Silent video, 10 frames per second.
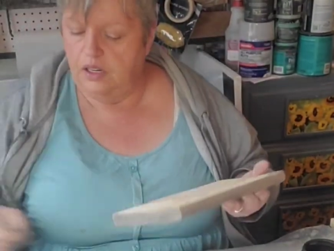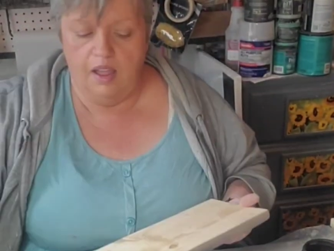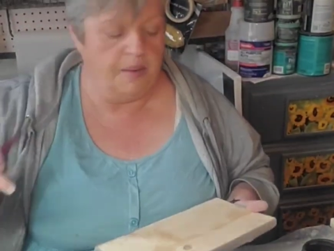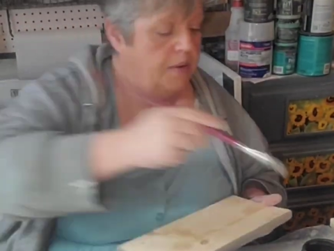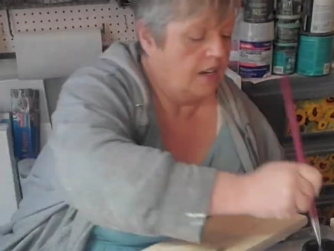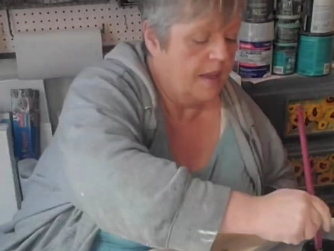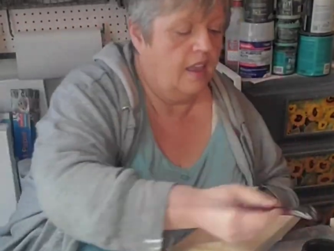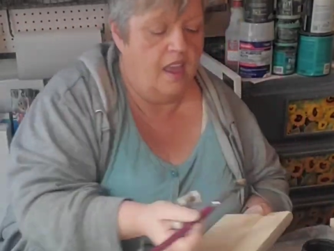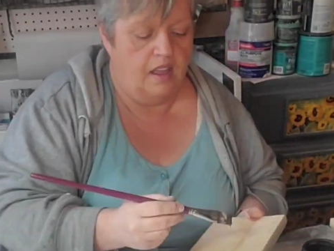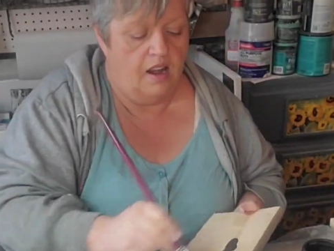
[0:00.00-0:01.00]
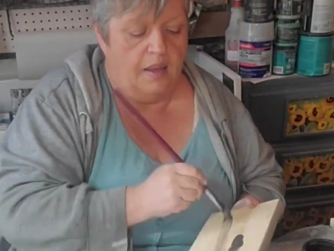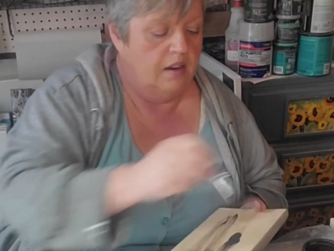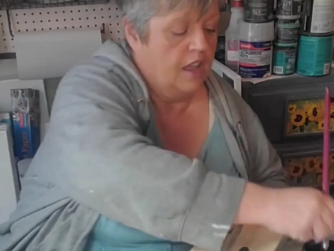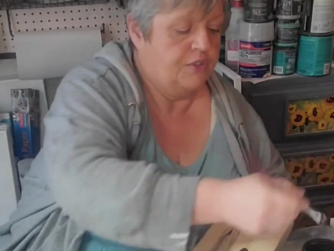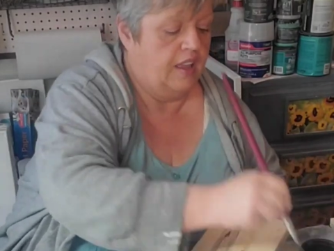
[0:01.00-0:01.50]
And
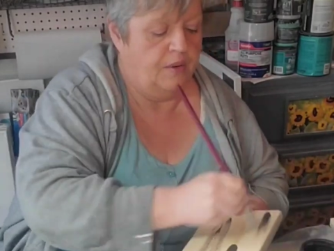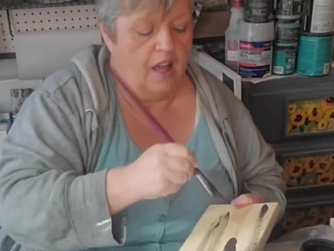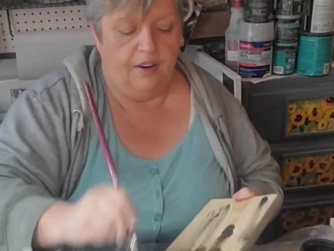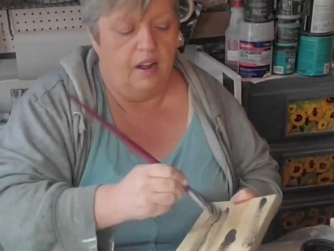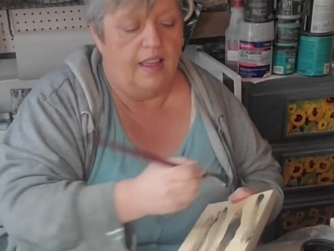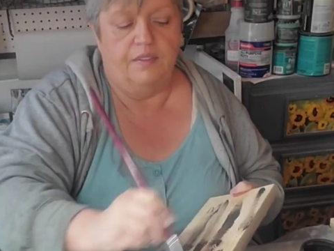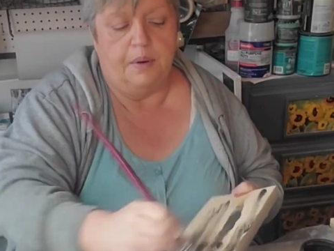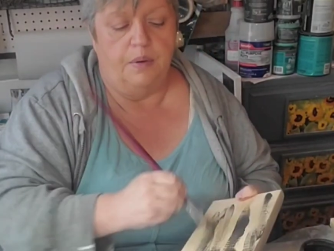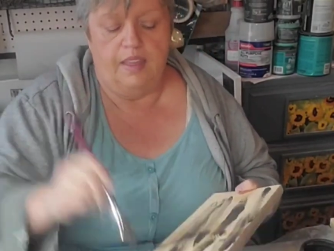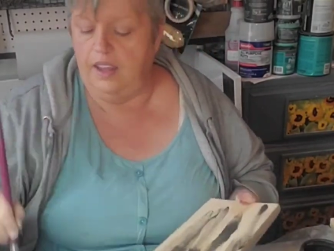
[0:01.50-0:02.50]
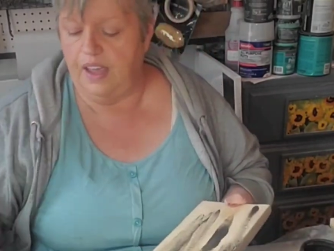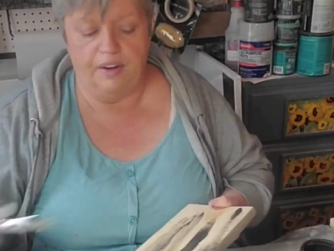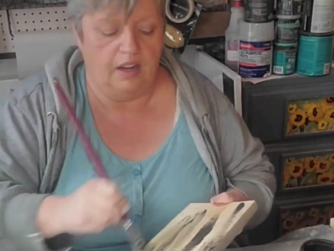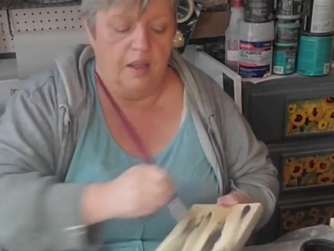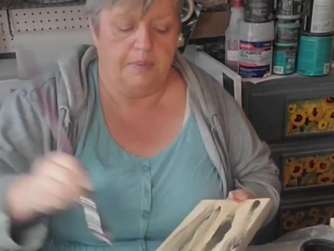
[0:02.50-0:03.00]
as you can
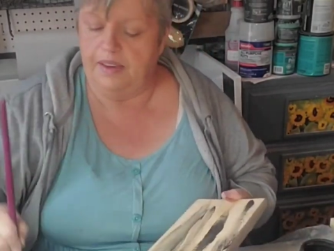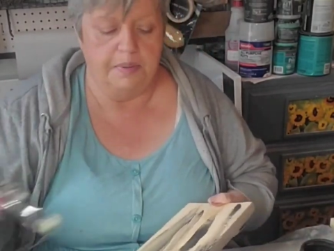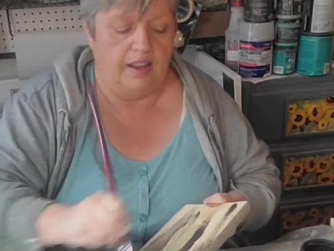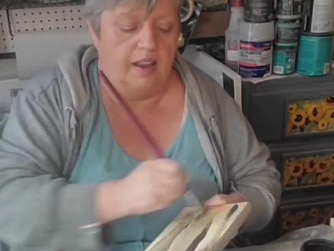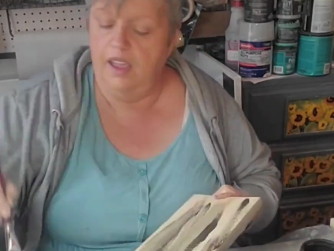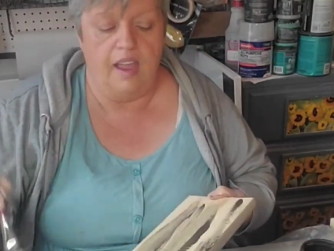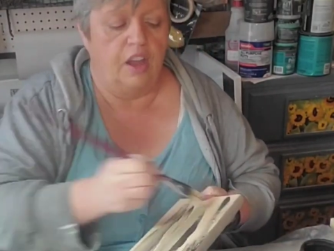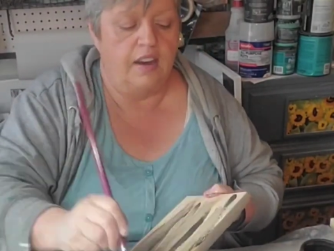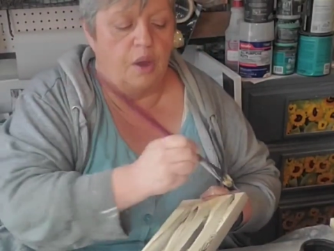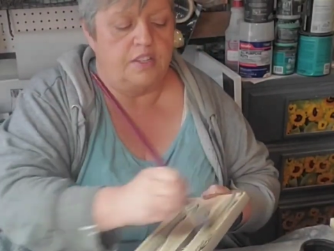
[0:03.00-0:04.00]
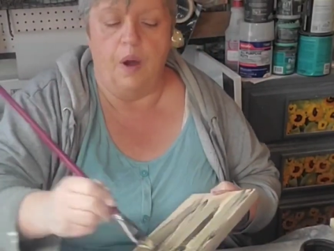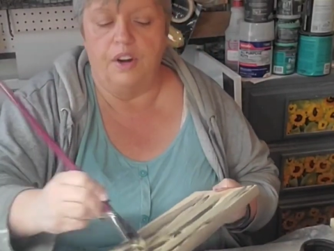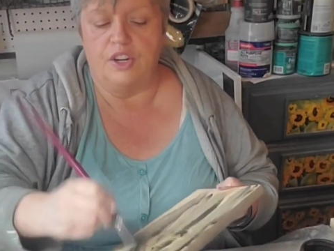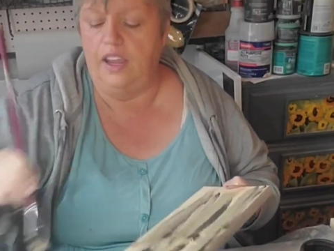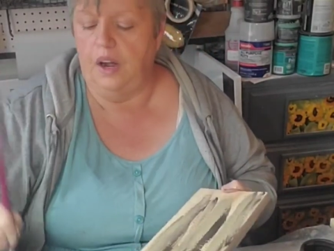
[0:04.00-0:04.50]
tell, I'm just kind of tiger
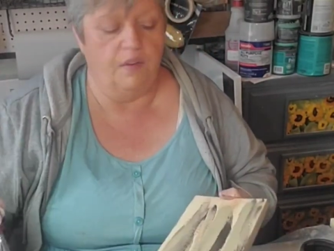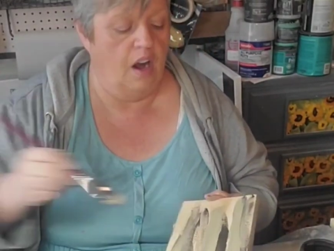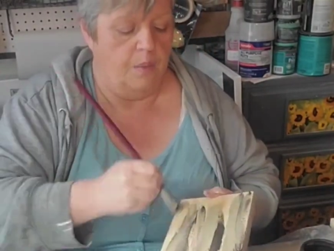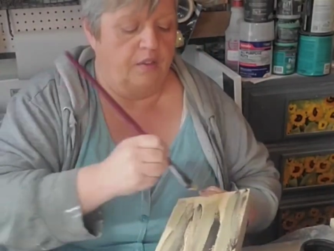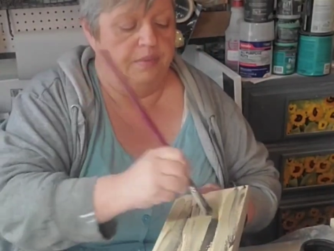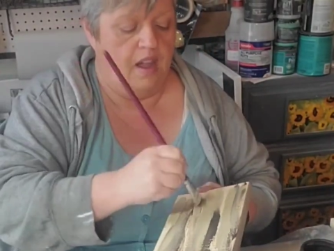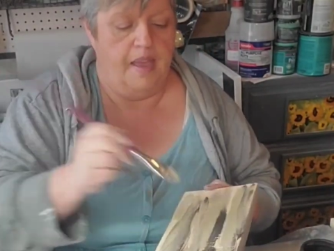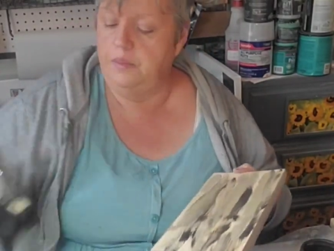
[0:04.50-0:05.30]
striping it, getting all the